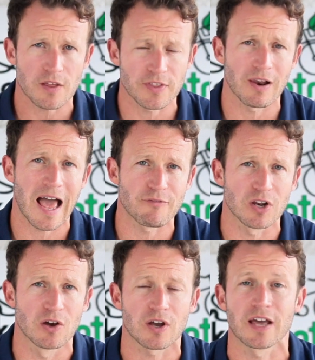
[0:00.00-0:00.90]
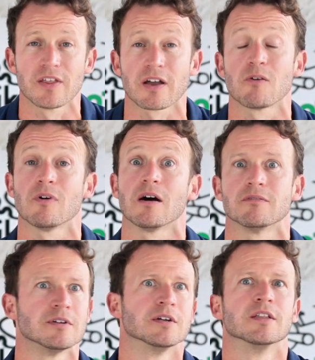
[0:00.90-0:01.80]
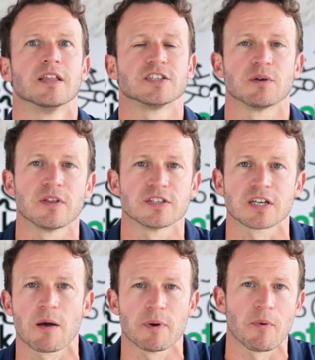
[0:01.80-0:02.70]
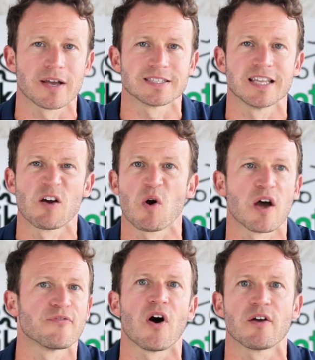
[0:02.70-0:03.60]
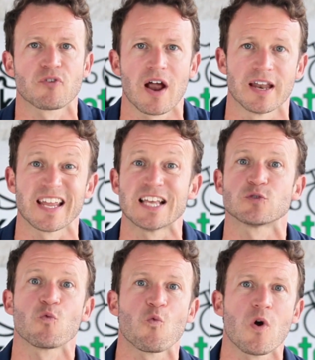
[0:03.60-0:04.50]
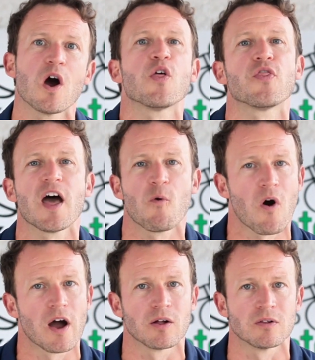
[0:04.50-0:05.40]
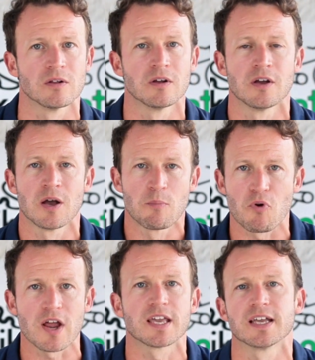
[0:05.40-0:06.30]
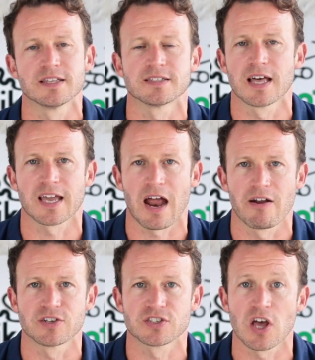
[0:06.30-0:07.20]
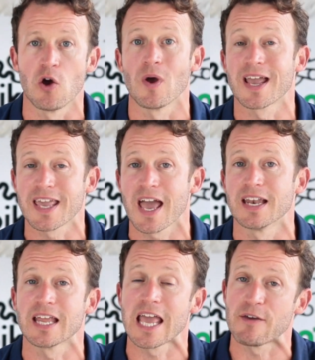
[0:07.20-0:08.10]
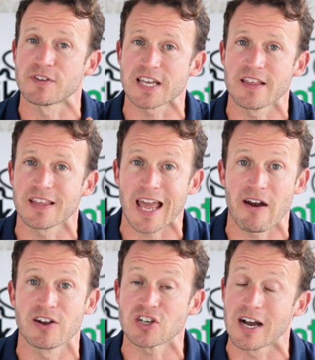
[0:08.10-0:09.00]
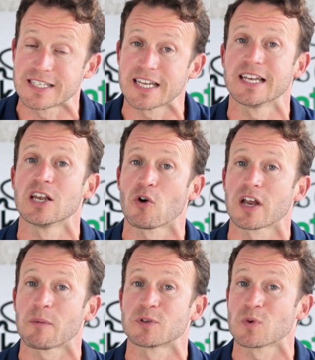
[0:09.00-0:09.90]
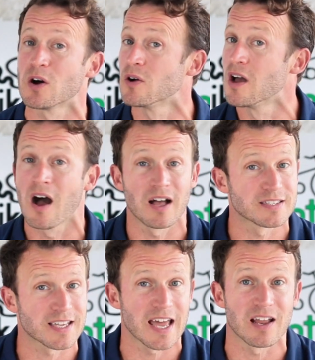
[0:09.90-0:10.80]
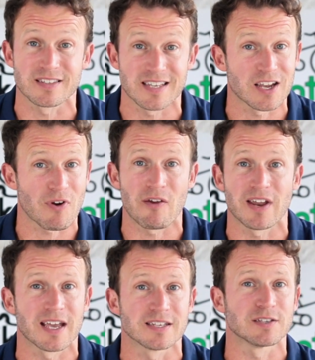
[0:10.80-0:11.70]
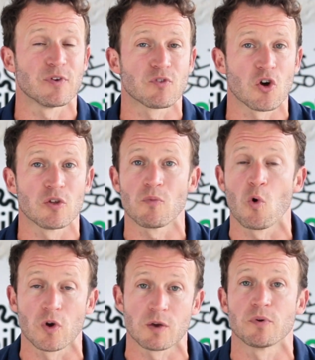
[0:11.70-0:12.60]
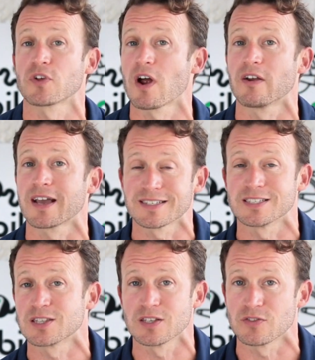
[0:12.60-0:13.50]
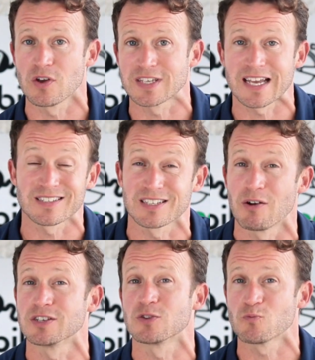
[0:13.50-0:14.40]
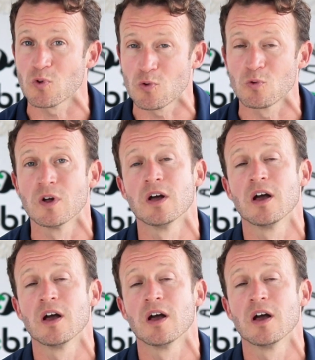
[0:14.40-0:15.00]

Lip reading: they'll have a look and they'll go, wow, there's a couple of bikes in there worth £5,000. It's worth their while breaking into that garage. So again, if it's in the garage, ideally lock it up as well. Again, I'd say ground anchors if you've got them, or you can put the ground anchors into, those anchors can go into the wall,